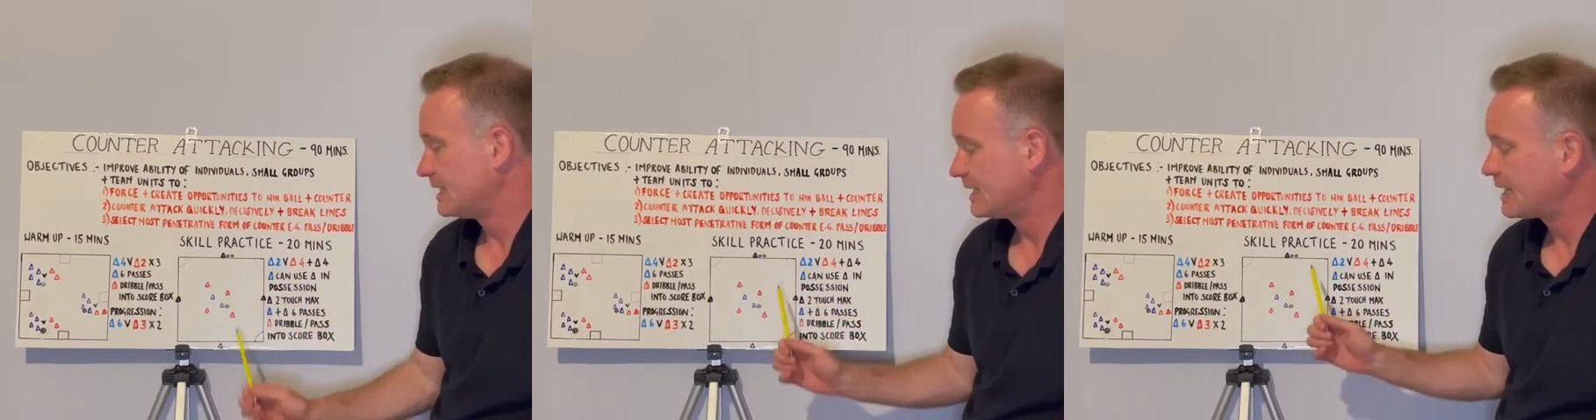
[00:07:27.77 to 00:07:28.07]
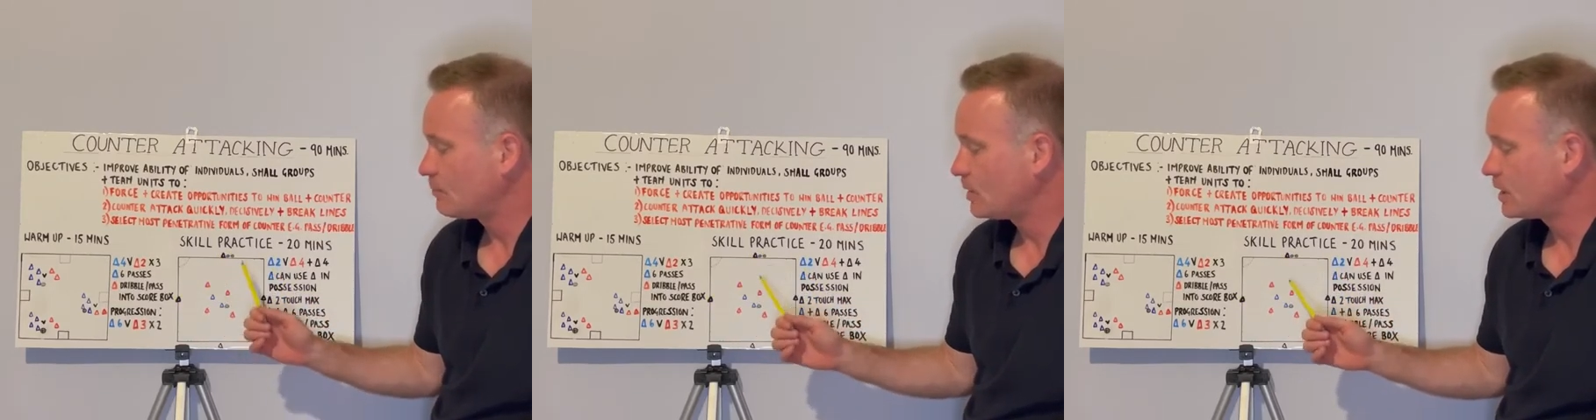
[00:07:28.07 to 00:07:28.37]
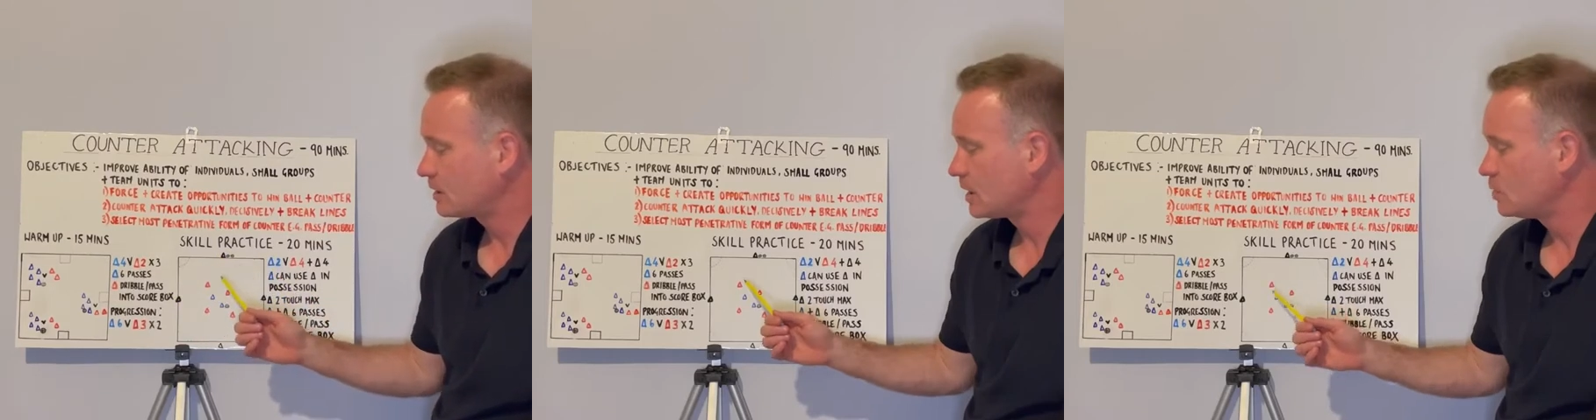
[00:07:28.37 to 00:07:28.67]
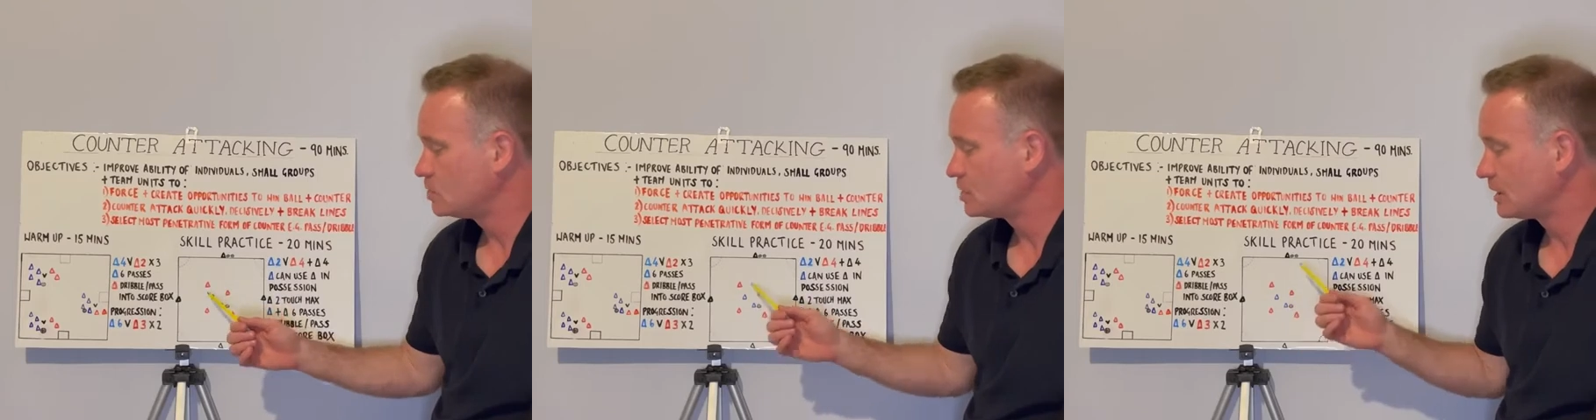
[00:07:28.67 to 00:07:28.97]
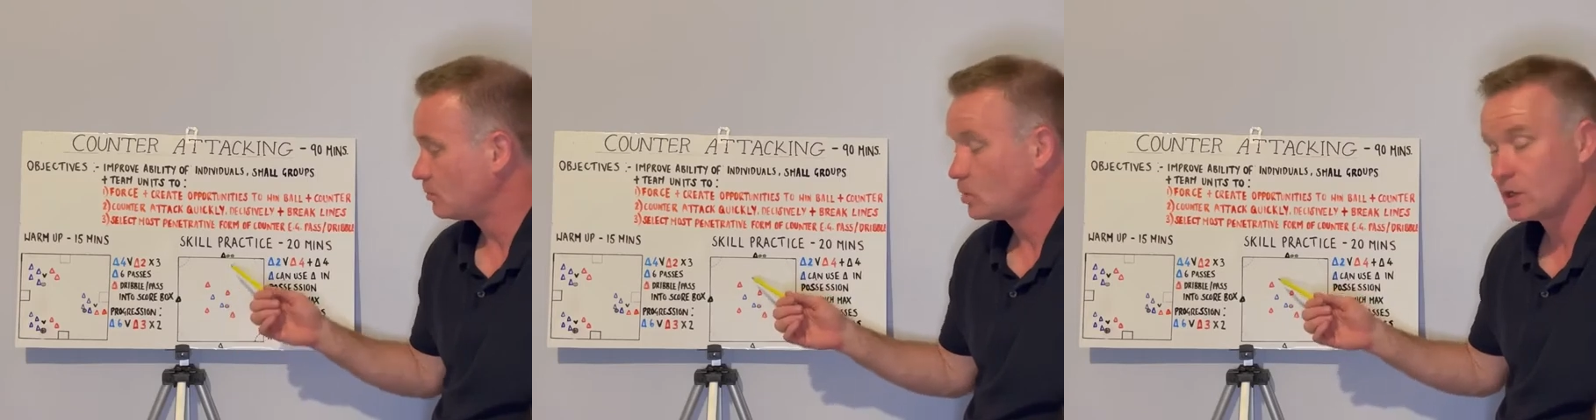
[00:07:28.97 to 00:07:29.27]
Again, we are coaching
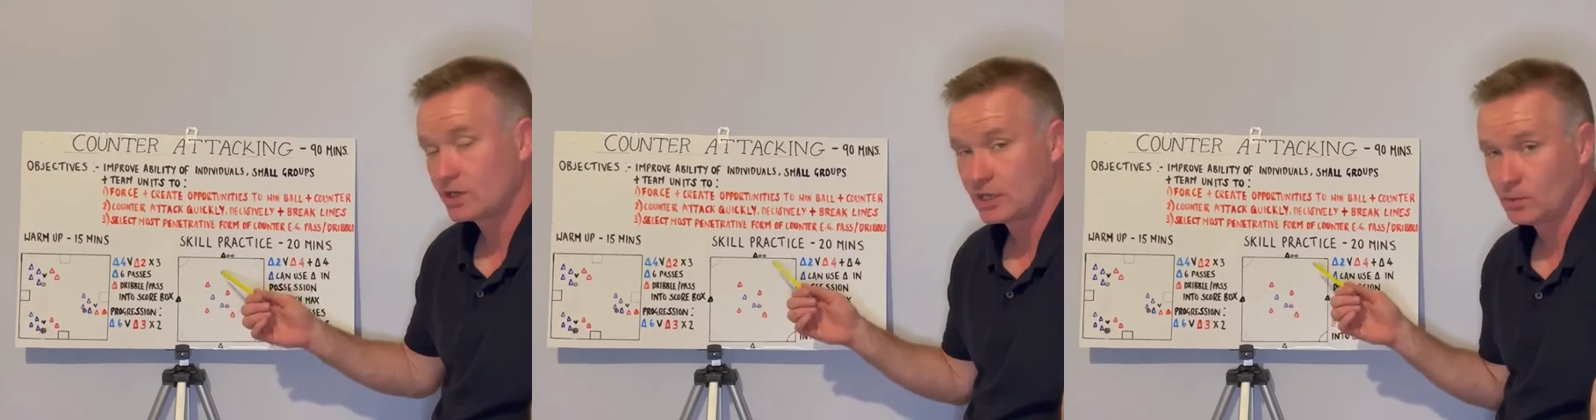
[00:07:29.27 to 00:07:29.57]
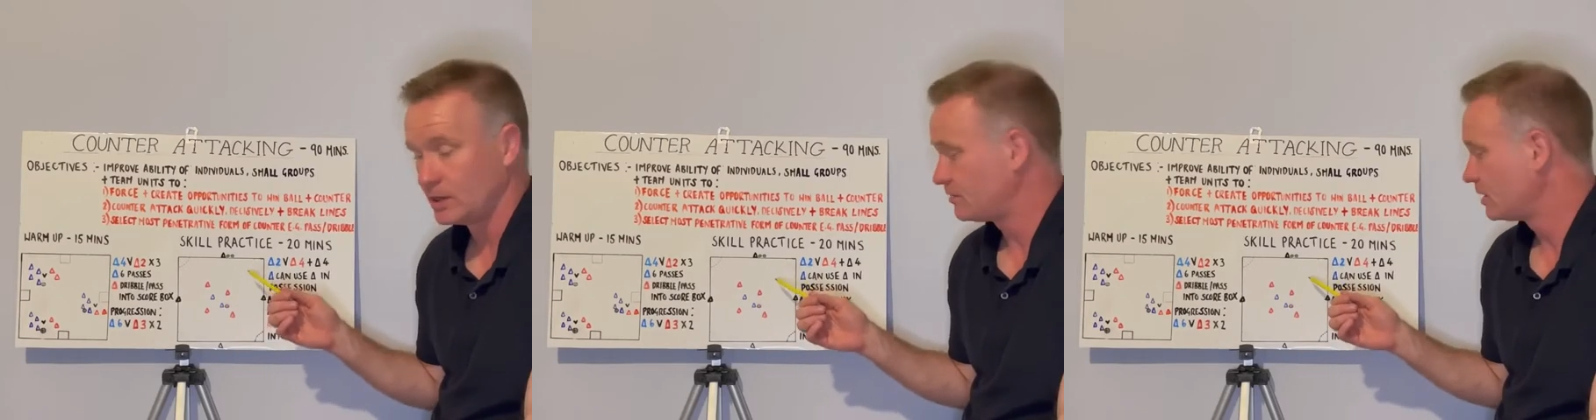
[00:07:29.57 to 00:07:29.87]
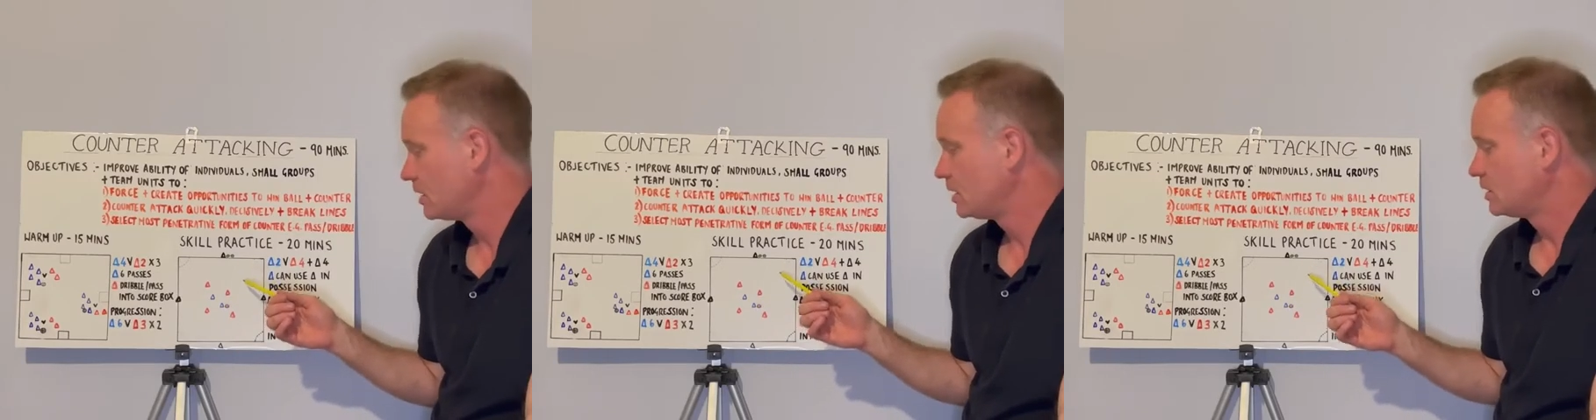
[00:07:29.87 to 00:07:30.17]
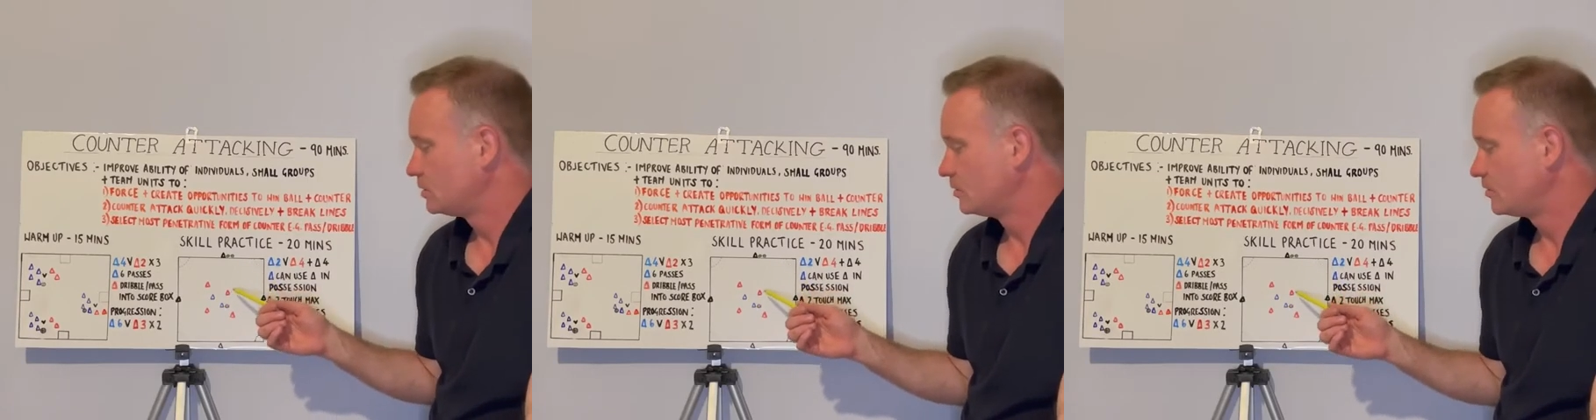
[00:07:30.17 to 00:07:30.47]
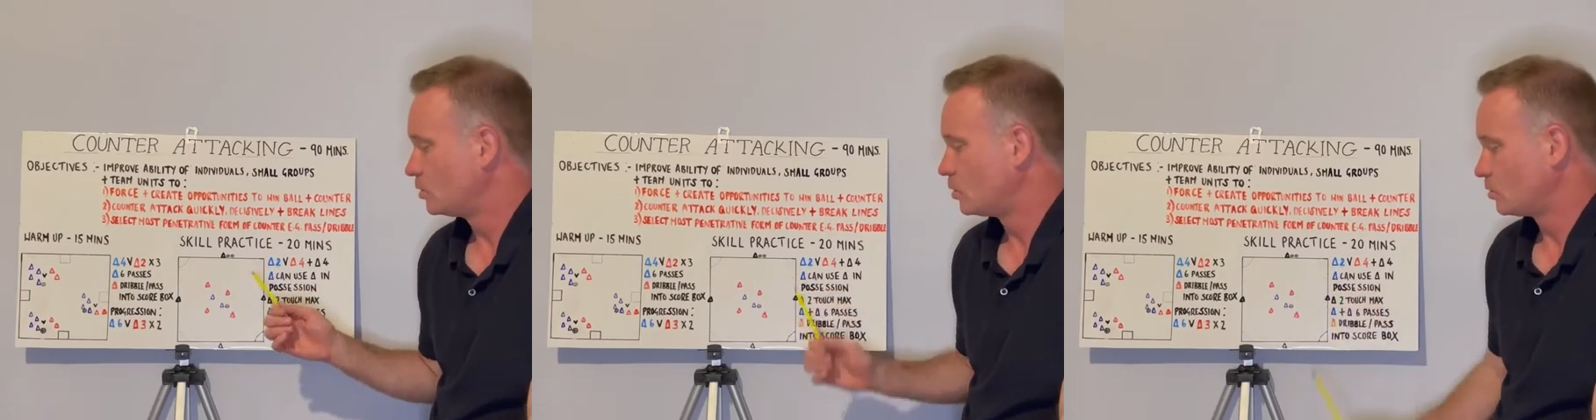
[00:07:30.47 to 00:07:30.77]
and working with the
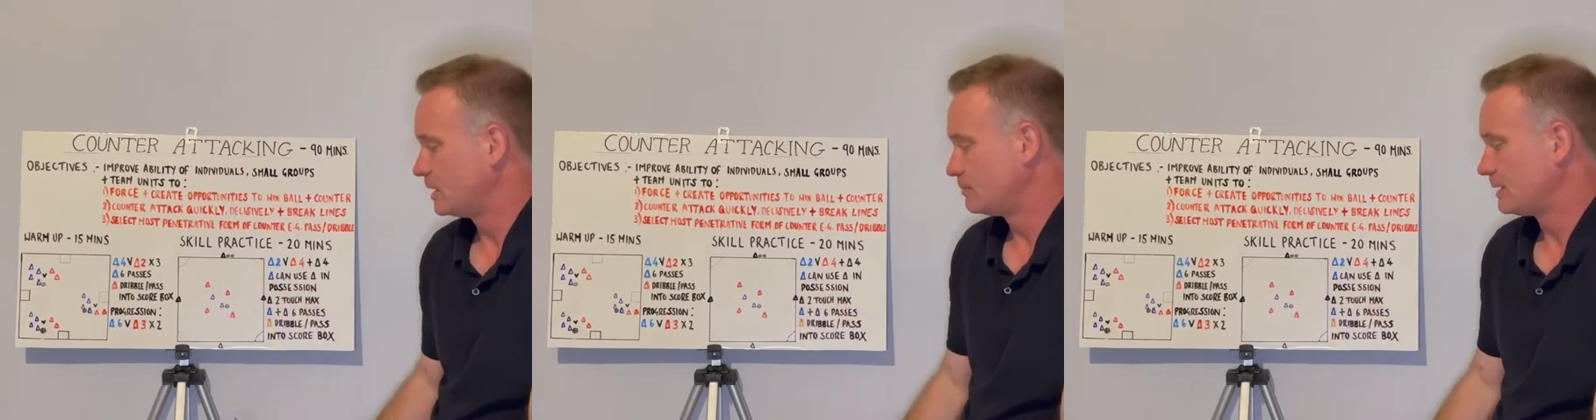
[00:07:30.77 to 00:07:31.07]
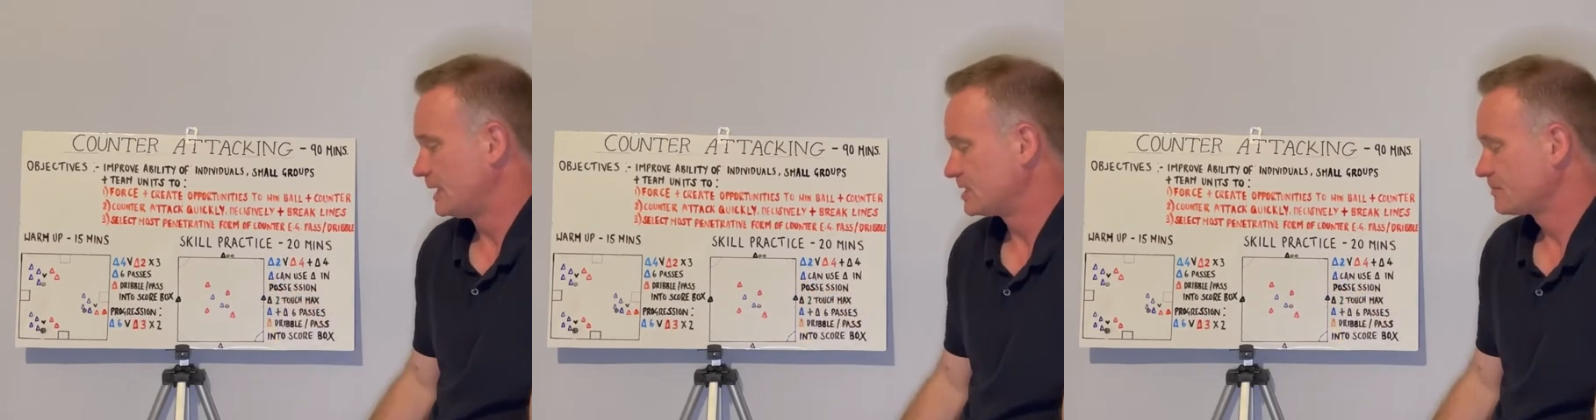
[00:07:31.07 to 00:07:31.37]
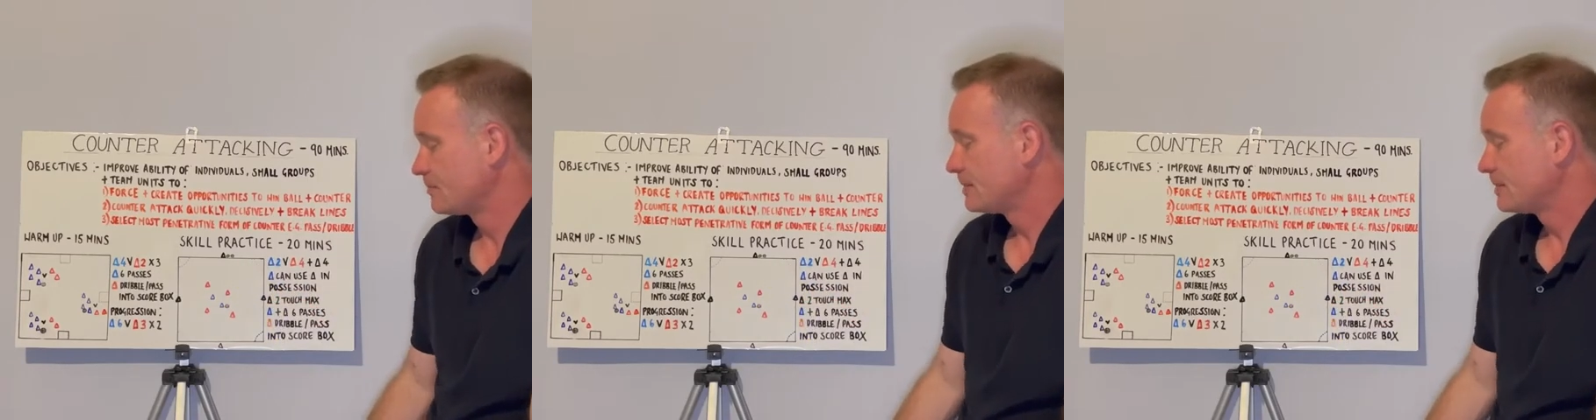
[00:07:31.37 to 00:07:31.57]
four red players.